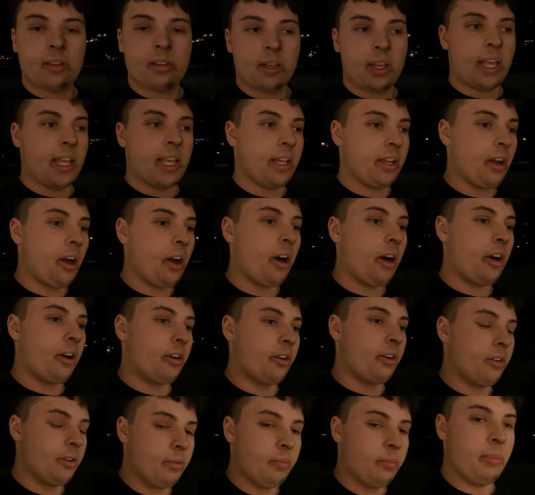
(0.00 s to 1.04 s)
a
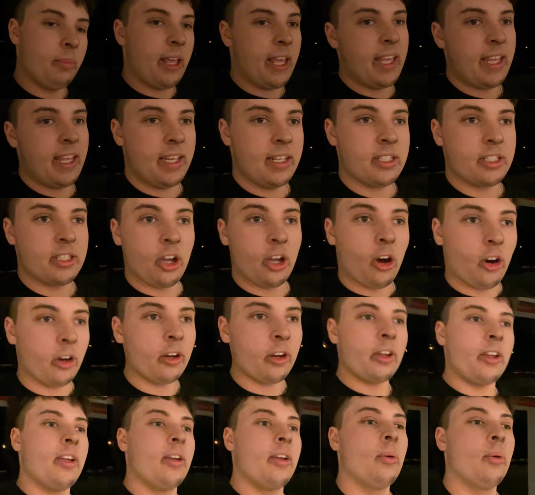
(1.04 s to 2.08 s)
car be stock
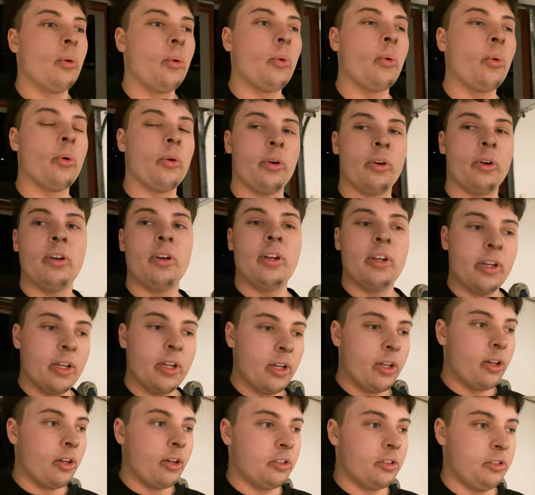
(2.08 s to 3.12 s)
or
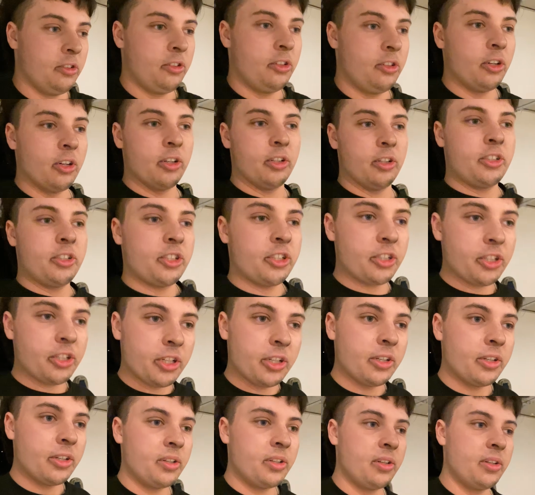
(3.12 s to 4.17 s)
untouched,
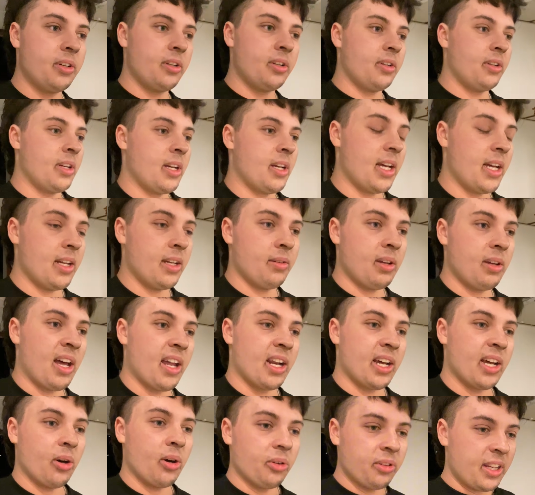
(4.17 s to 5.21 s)
and
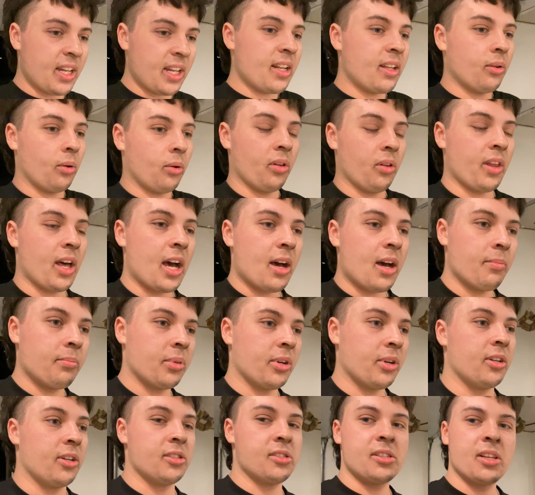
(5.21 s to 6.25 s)
I did all that
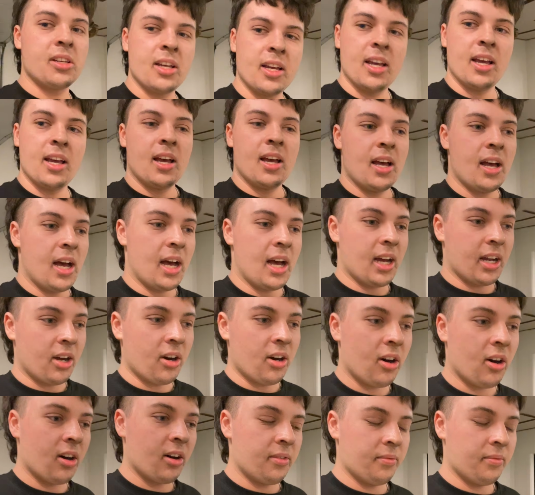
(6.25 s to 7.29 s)
because I
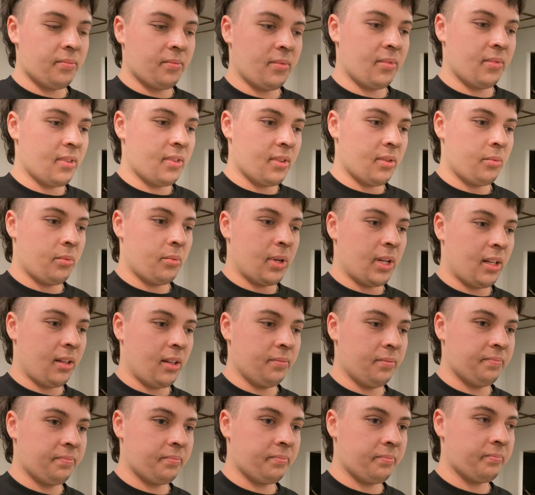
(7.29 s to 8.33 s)
got, well,